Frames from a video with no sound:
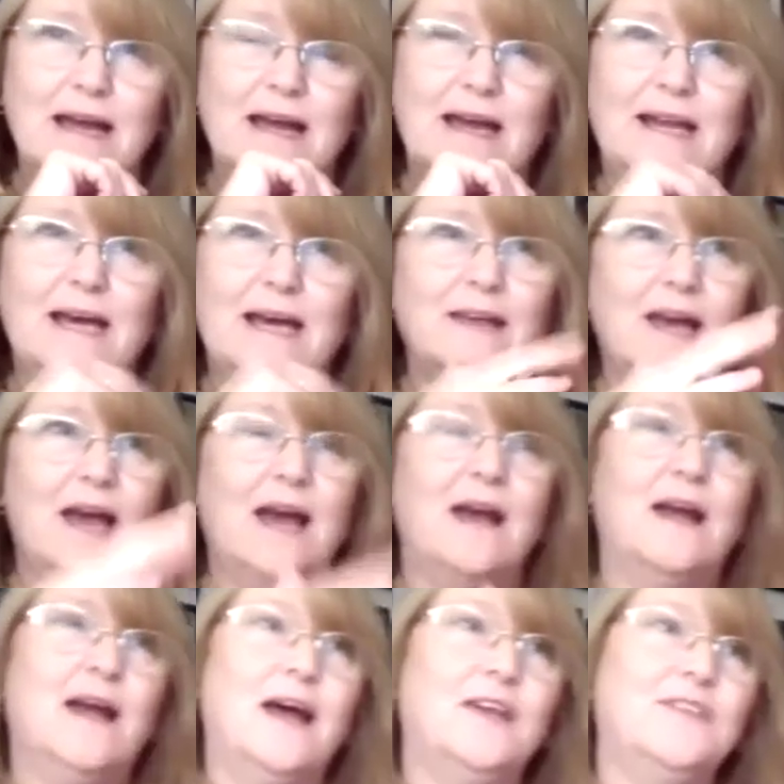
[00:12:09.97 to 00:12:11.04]
And I, I,
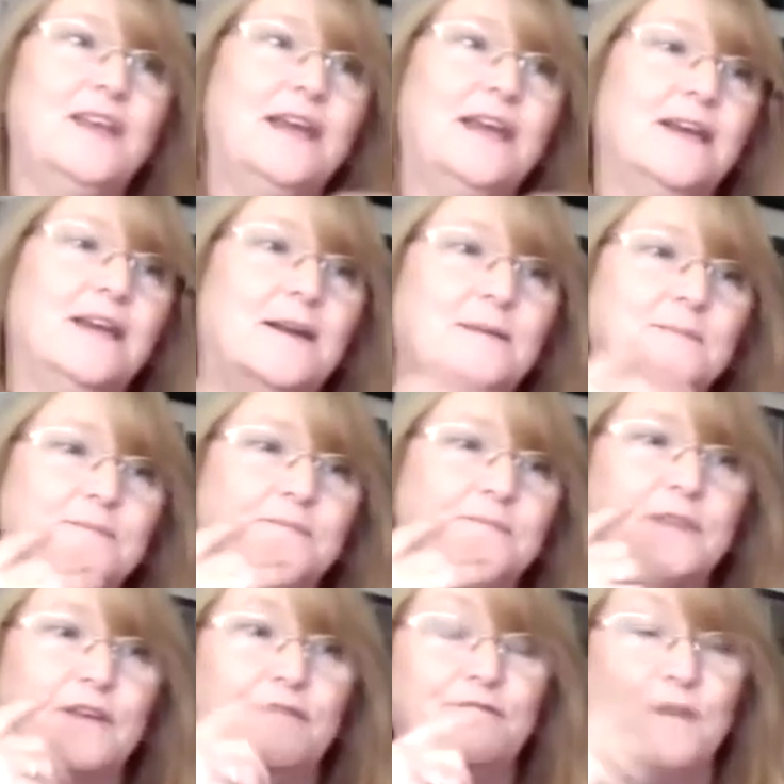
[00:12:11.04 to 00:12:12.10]
I think
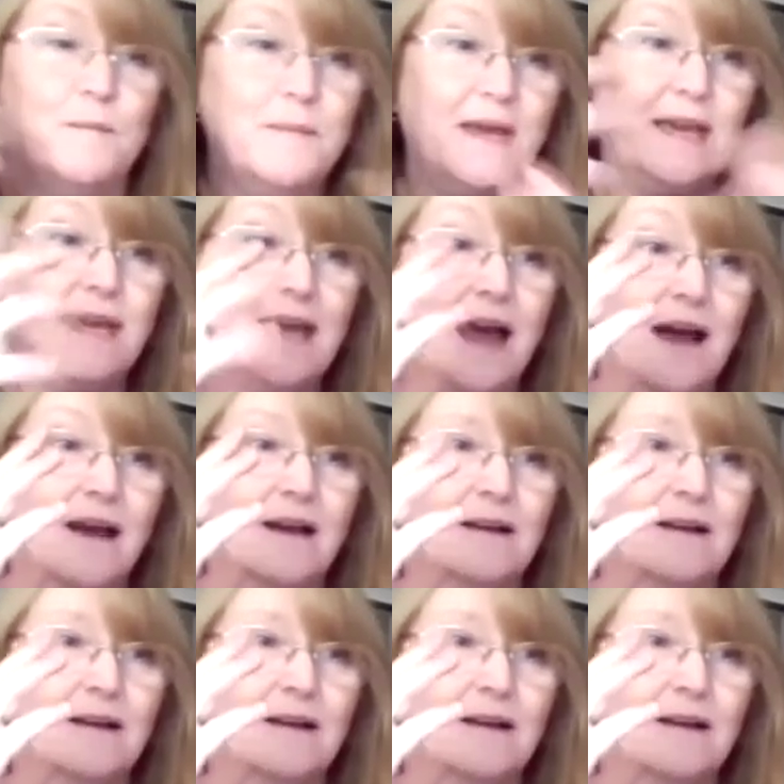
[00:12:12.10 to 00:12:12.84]
for me,